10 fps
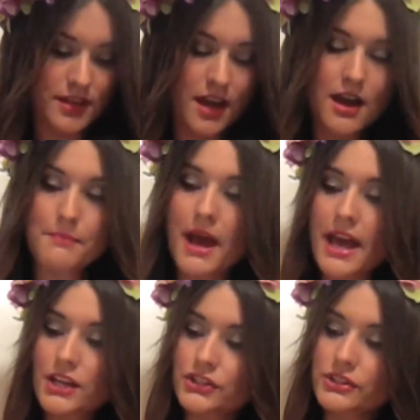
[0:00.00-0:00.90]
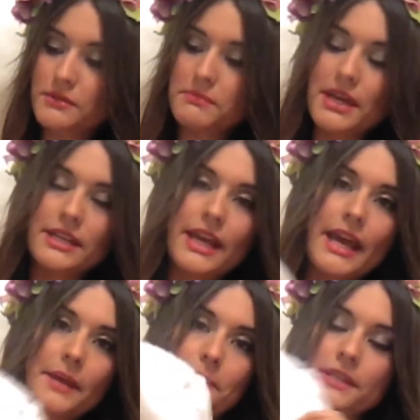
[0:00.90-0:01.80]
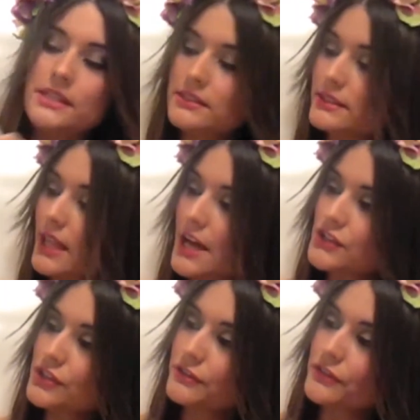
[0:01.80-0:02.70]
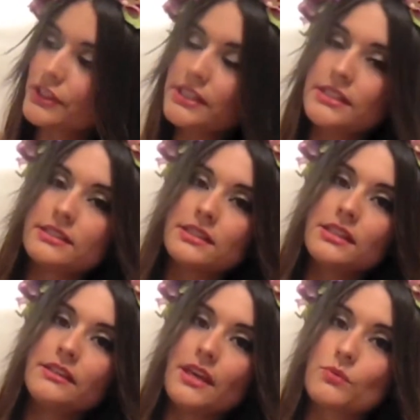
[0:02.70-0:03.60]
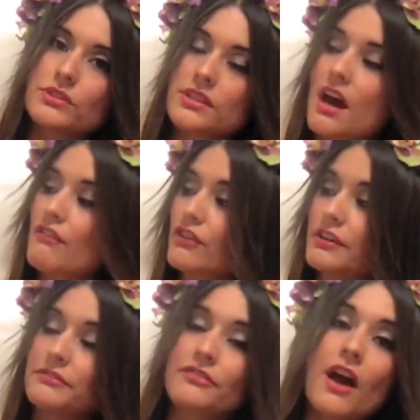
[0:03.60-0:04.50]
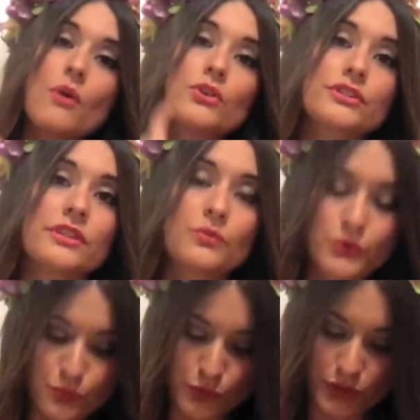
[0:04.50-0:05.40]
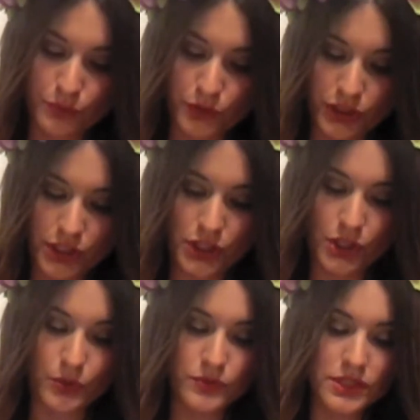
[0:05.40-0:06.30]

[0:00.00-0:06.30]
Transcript: I actually made a piece last year for EDC that was covered in flowers, and it was really, really cute.